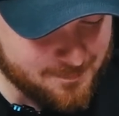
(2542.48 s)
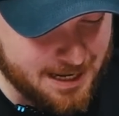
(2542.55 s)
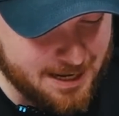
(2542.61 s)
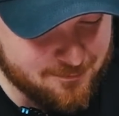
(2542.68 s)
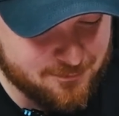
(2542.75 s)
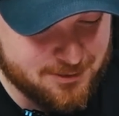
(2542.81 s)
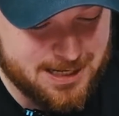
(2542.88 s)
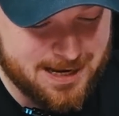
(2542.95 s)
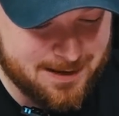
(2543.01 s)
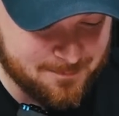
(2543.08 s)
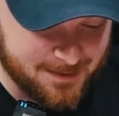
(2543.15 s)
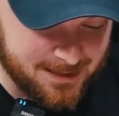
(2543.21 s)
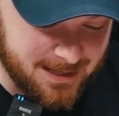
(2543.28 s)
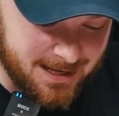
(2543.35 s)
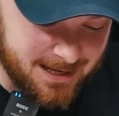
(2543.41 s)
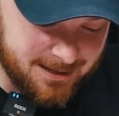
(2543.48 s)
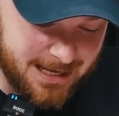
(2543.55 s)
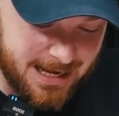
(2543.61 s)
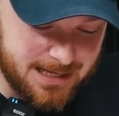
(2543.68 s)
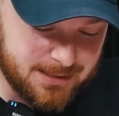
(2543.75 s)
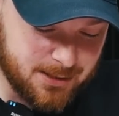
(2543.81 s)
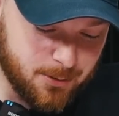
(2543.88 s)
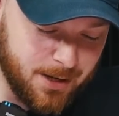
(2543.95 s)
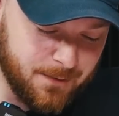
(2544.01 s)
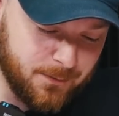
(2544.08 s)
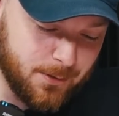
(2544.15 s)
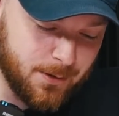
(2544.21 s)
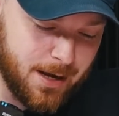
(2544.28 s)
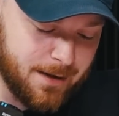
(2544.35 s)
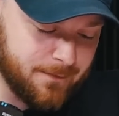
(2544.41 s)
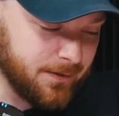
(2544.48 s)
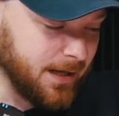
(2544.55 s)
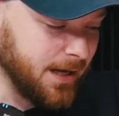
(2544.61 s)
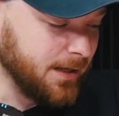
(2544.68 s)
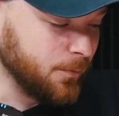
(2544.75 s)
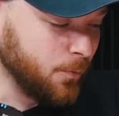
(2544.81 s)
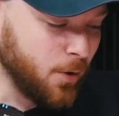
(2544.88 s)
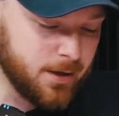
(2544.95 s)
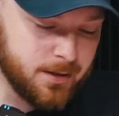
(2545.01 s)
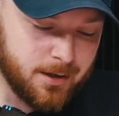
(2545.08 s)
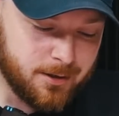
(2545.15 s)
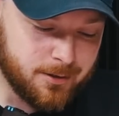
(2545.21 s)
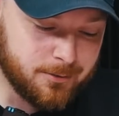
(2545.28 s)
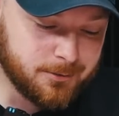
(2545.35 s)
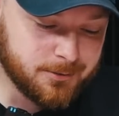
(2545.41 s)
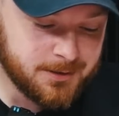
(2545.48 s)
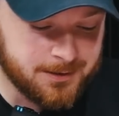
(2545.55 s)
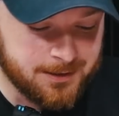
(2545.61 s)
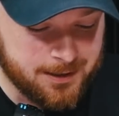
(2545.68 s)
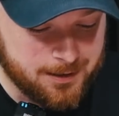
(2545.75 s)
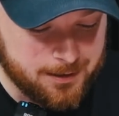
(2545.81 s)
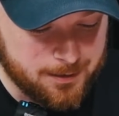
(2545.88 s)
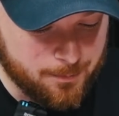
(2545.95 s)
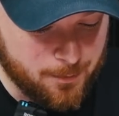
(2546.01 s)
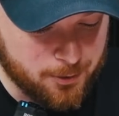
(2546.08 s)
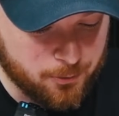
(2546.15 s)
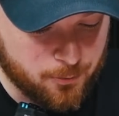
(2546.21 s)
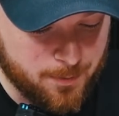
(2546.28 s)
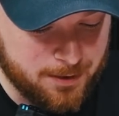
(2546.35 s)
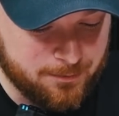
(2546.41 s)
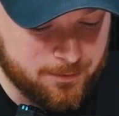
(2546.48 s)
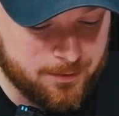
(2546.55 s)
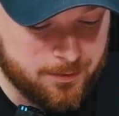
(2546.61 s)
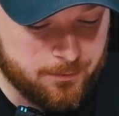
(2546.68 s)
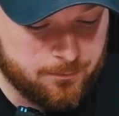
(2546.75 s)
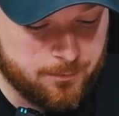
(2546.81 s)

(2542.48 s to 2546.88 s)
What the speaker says: every day. Okay, so if you have gained 1 gold, the model may